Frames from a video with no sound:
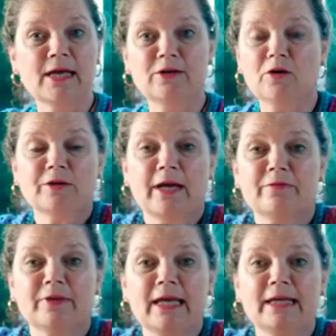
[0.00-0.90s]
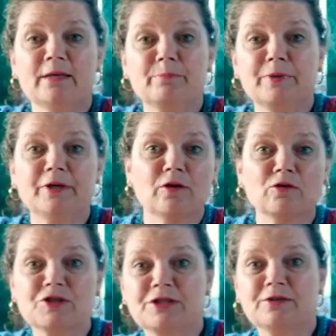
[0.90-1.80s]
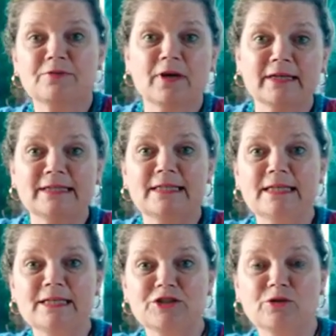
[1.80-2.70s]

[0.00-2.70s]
Not having any preconceived ideas